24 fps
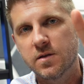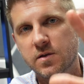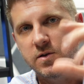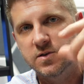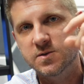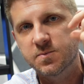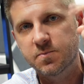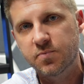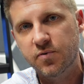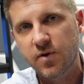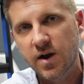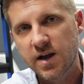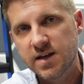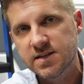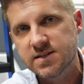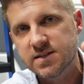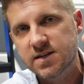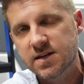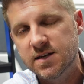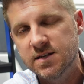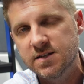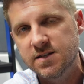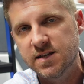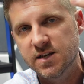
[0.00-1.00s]
There's price,
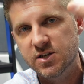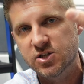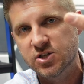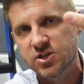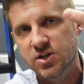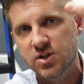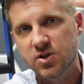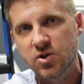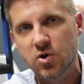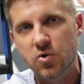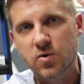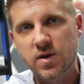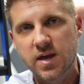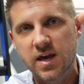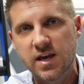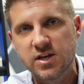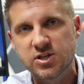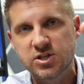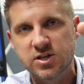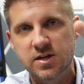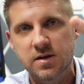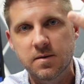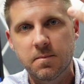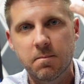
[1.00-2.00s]
condition,
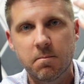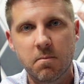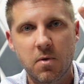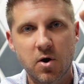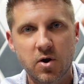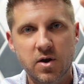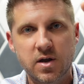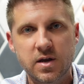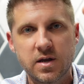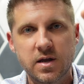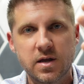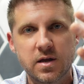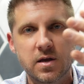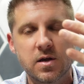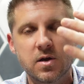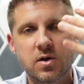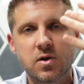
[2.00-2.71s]
location, marketing,